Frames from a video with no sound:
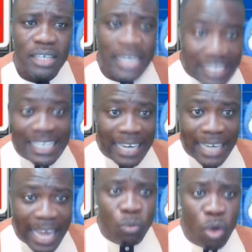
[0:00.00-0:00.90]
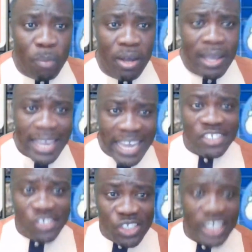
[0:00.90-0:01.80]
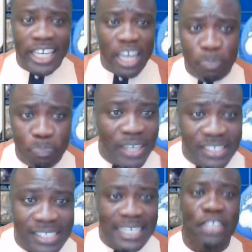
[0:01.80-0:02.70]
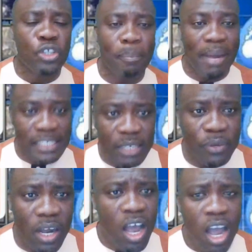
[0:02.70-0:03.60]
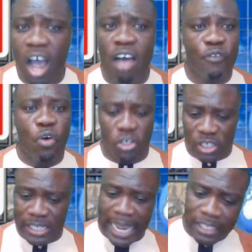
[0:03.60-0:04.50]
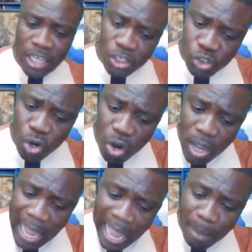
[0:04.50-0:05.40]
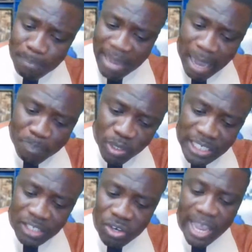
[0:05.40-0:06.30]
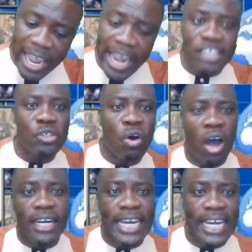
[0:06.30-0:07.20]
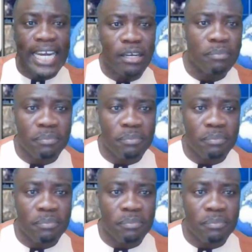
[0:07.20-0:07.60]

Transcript: Is that not the woman? Is she a presidential material? Of course not. So I'm not political X to her name.